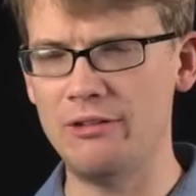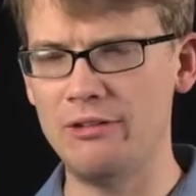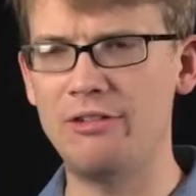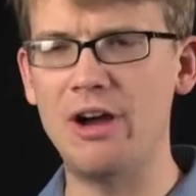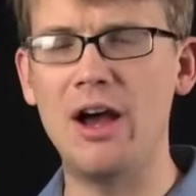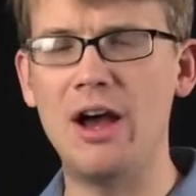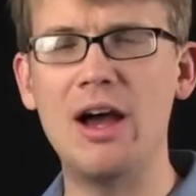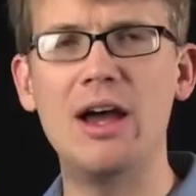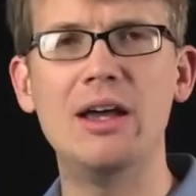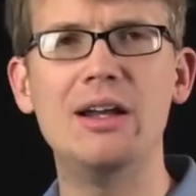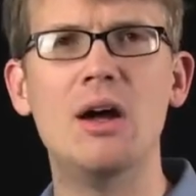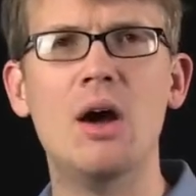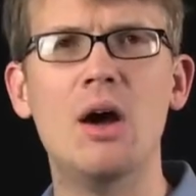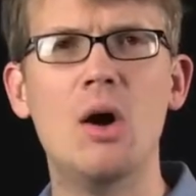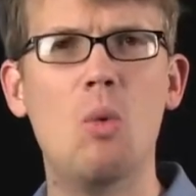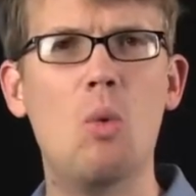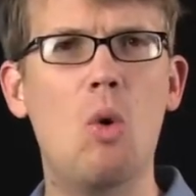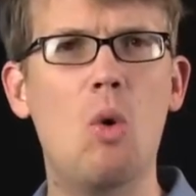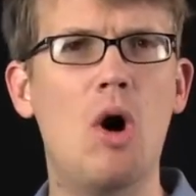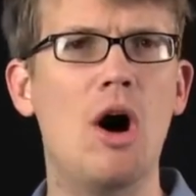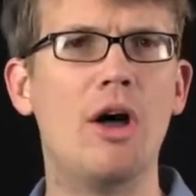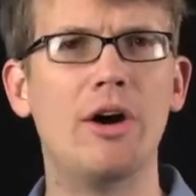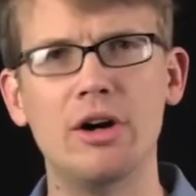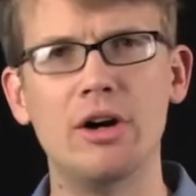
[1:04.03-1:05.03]
find
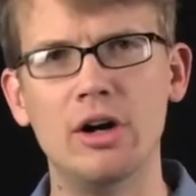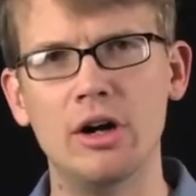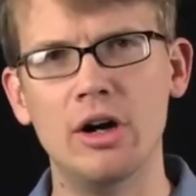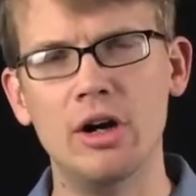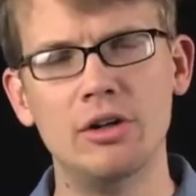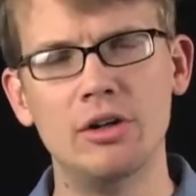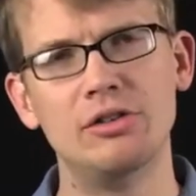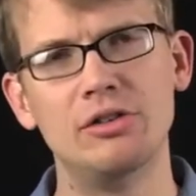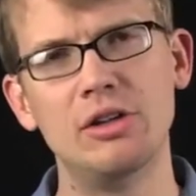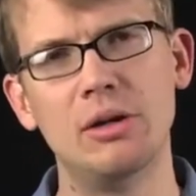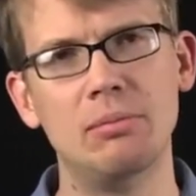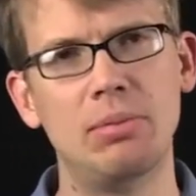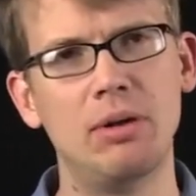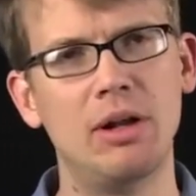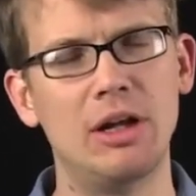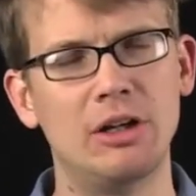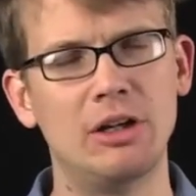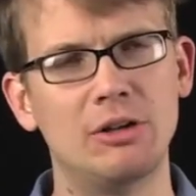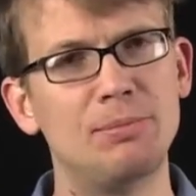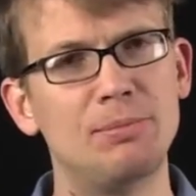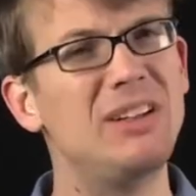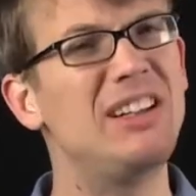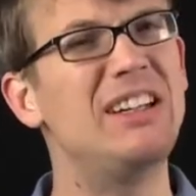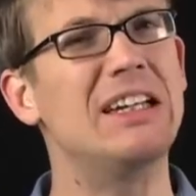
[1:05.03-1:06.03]
water someplace,
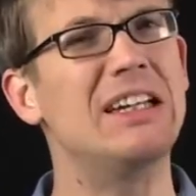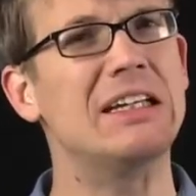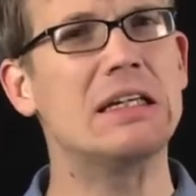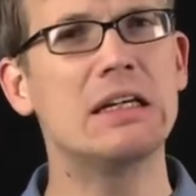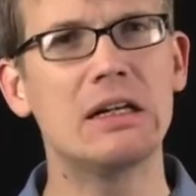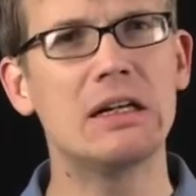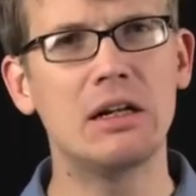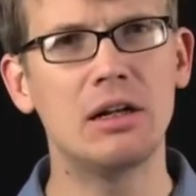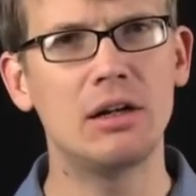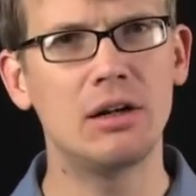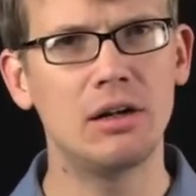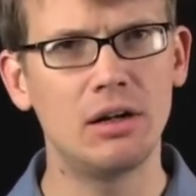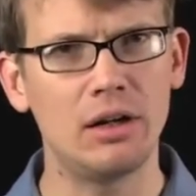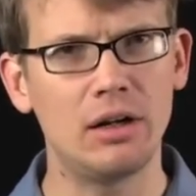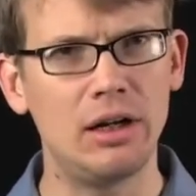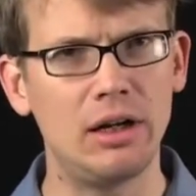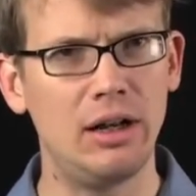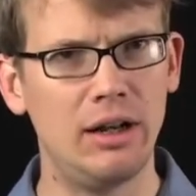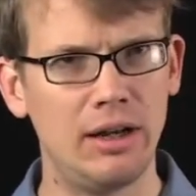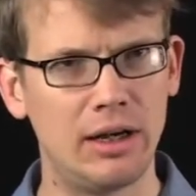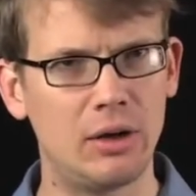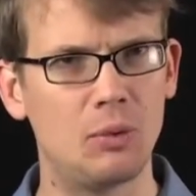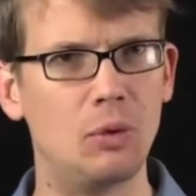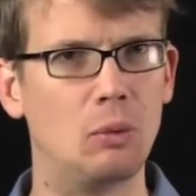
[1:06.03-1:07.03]
particularly
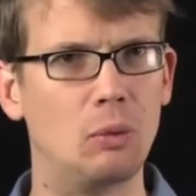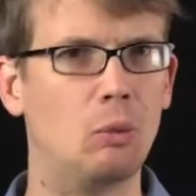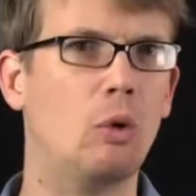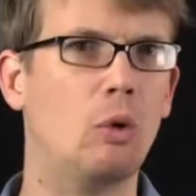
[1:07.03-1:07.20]
liquid